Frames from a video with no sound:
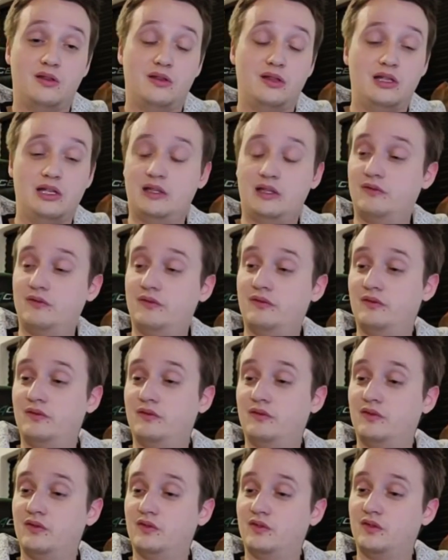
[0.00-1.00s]

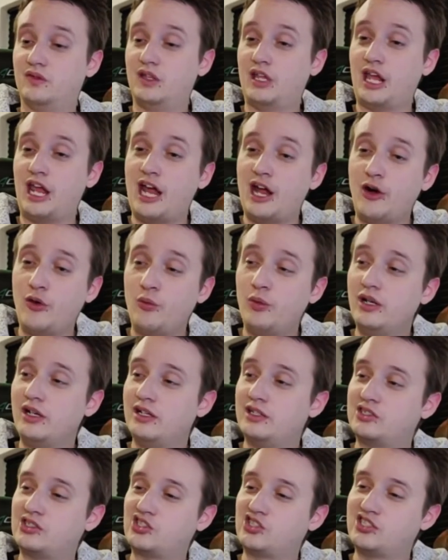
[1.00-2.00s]
and Erwin
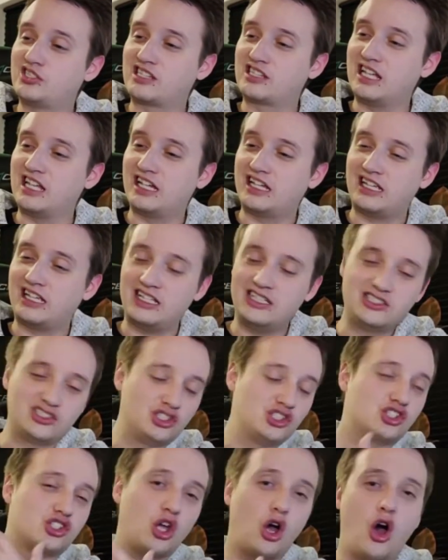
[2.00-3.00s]
is just like, he's
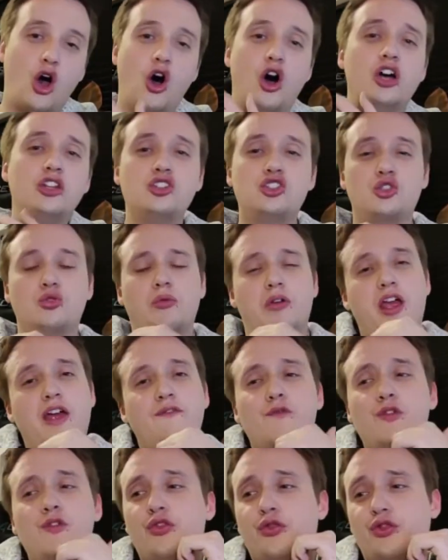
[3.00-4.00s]
just onto
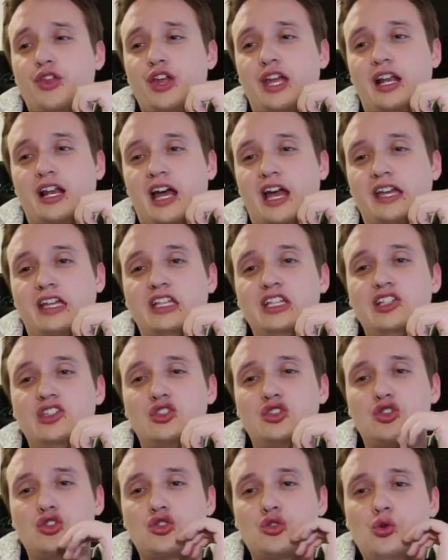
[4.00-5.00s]
everything. Like he's
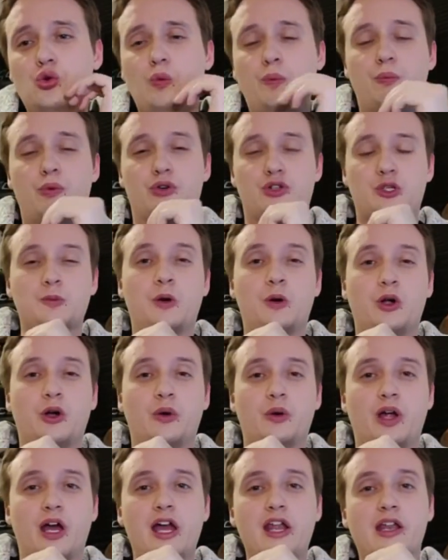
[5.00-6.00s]
super smart,
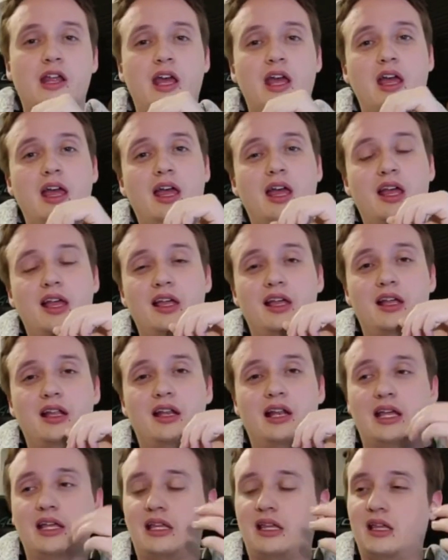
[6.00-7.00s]
right?
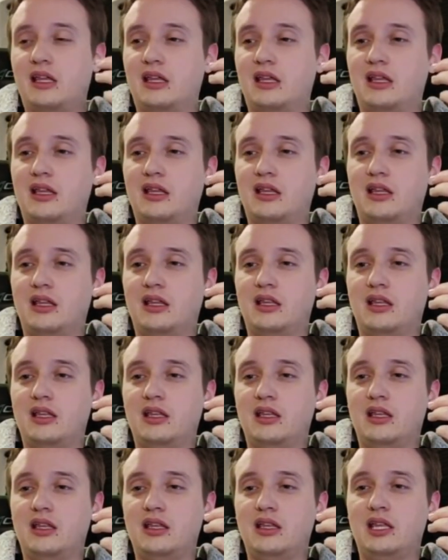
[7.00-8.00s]
Like
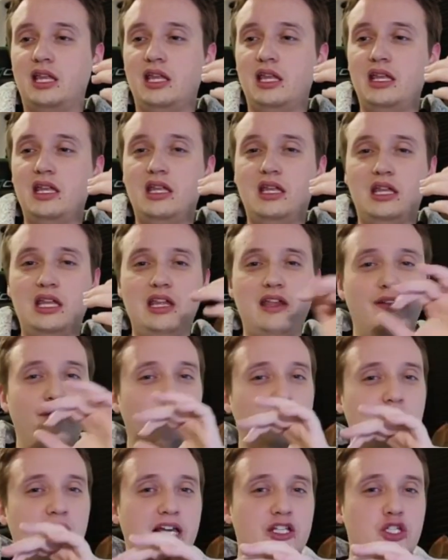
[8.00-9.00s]
he he
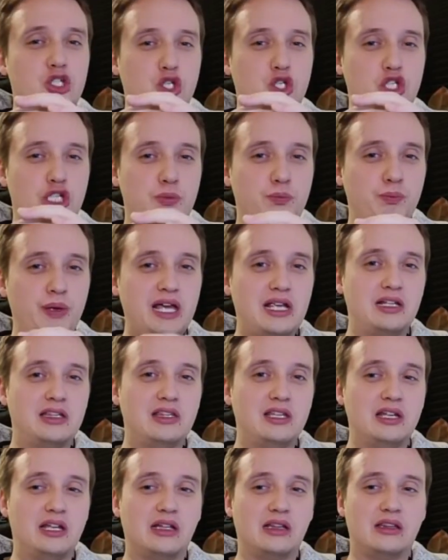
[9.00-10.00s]
even like
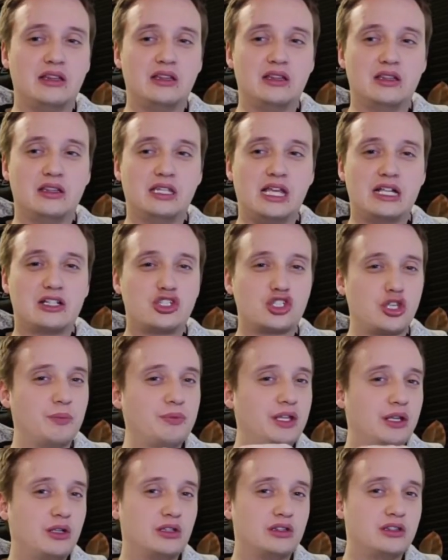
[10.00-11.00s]
suspected that
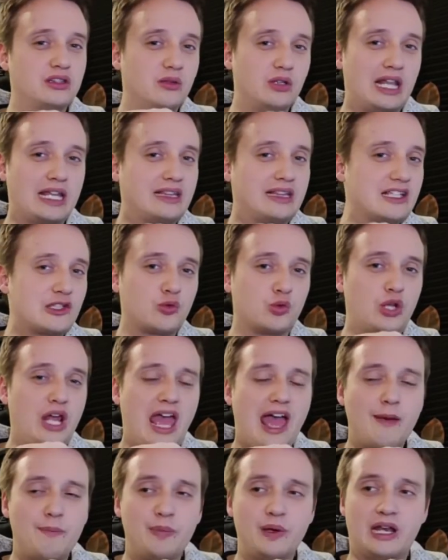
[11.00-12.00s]
something like this would
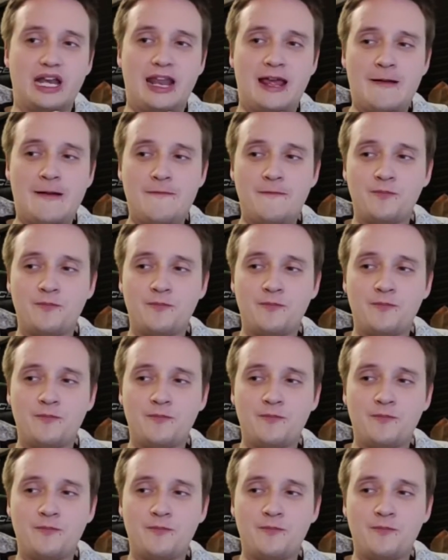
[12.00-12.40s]
happen